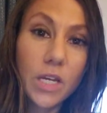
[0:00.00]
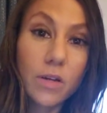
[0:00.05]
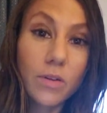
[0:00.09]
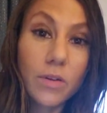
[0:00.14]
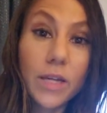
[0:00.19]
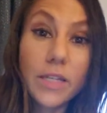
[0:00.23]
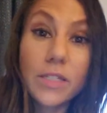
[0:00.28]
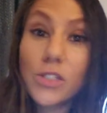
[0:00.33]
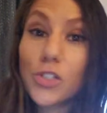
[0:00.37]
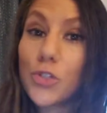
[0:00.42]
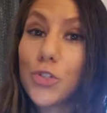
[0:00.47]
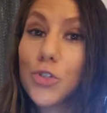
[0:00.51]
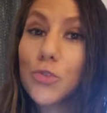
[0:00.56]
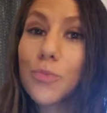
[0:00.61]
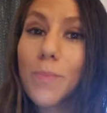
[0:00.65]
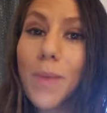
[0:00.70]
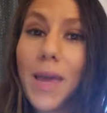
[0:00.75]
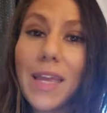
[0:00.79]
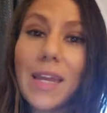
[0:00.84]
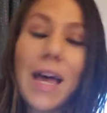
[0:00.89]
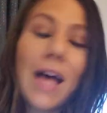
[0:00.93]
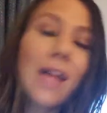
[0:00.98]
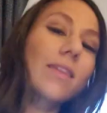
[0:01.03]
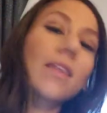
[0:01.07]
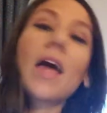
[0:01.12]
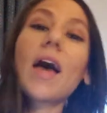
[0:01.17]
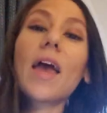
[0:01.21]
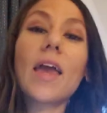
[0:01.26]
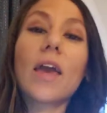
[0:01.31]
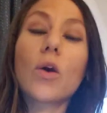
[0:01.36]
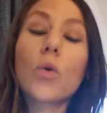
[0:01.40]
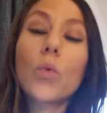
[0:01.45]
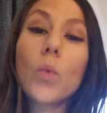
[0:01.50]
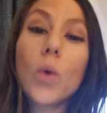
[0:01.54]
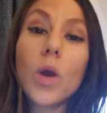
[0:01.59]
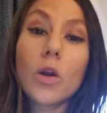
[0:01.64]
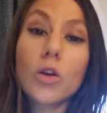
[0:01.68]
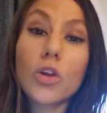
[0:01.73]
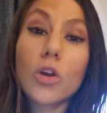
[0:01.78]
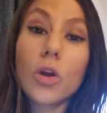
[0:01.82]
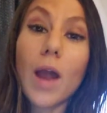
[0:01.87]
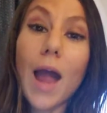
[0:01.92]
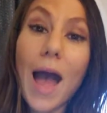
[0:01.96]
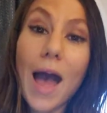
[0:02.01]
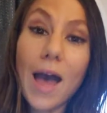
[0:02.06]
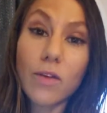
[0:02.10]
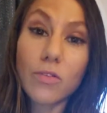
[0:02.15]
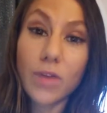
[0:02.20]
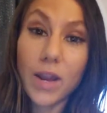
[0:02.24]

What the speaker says: right? So you may not like where you're at